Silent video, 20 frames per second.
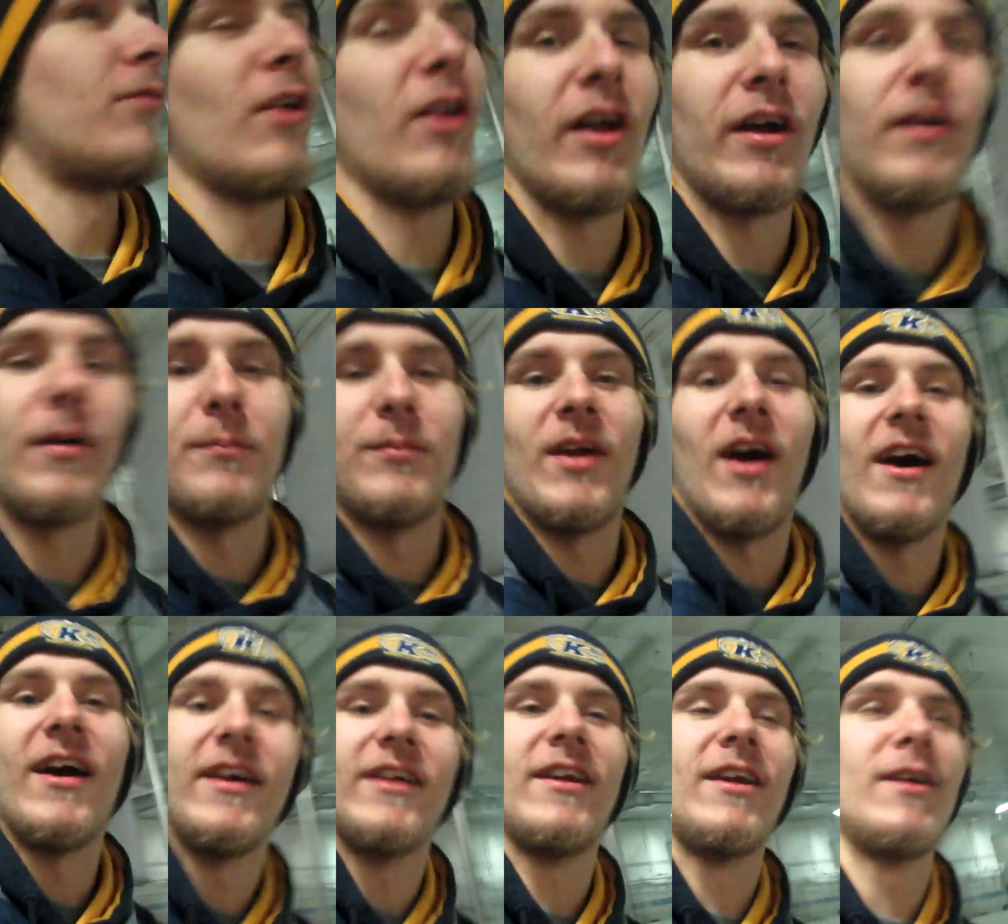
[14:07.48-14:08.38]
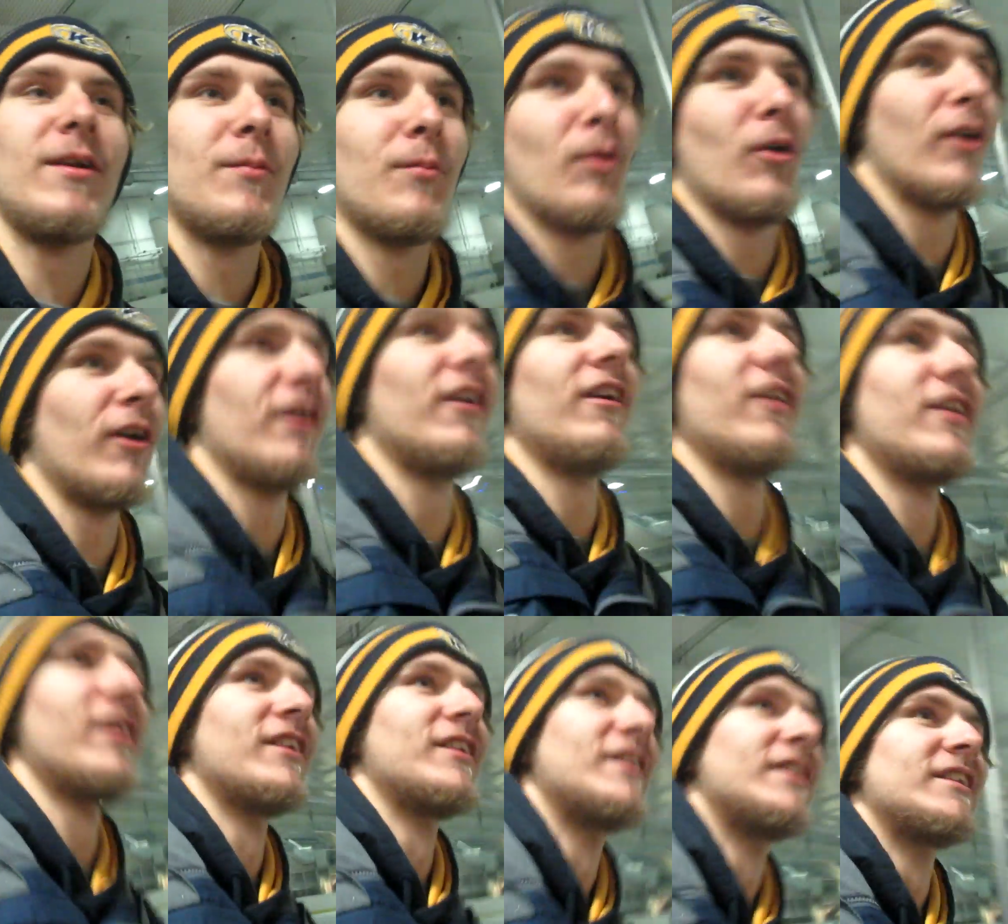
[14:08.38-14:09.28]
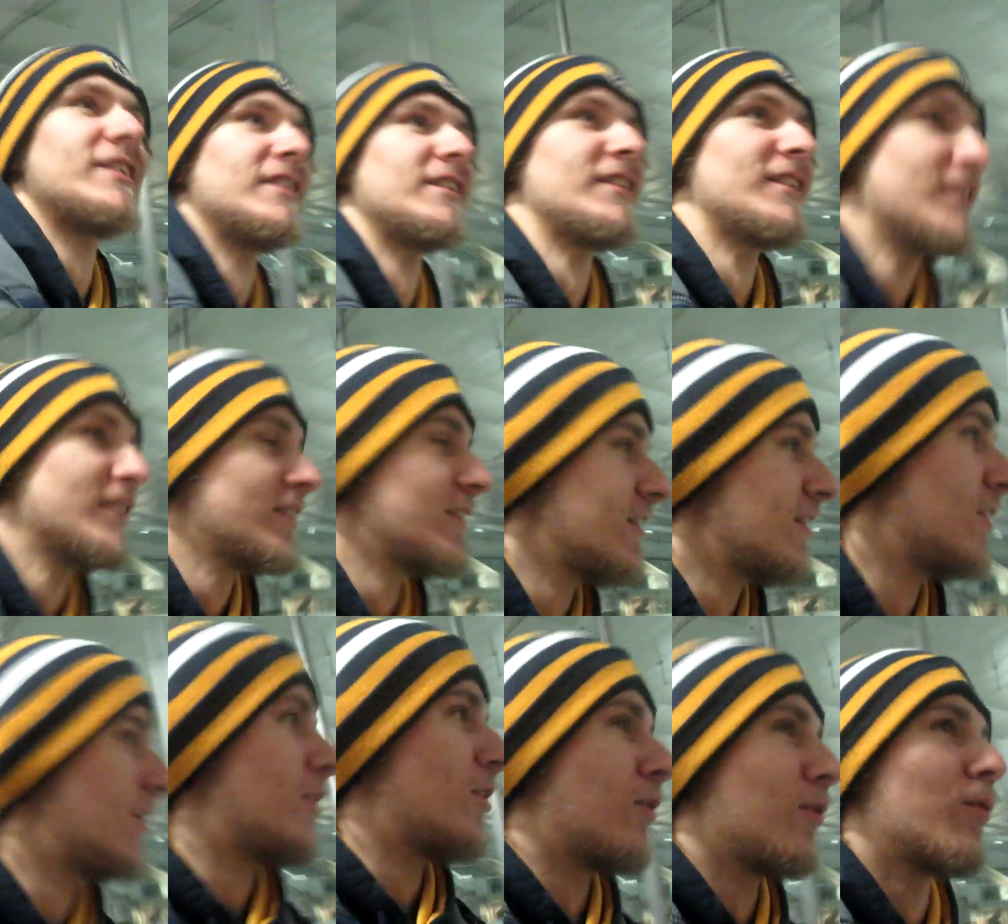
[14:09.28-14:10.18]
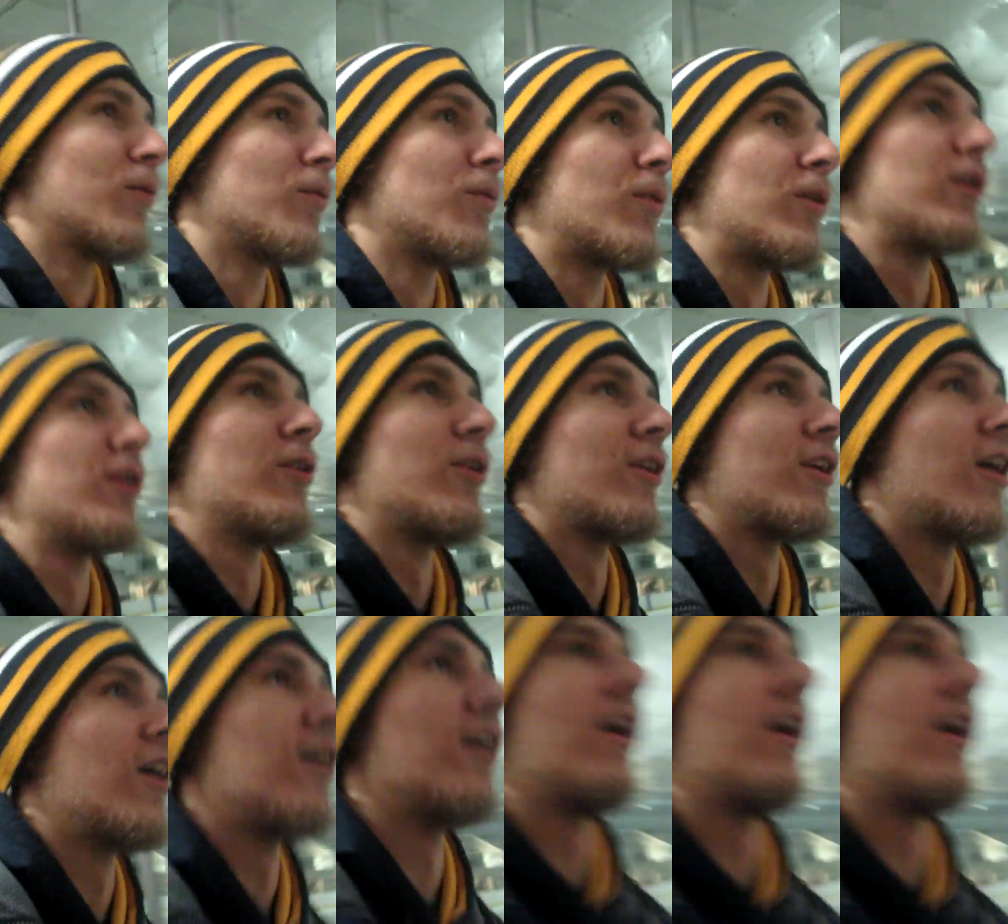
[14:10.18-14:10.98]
feel like I'm dying anymore. No, We're doing all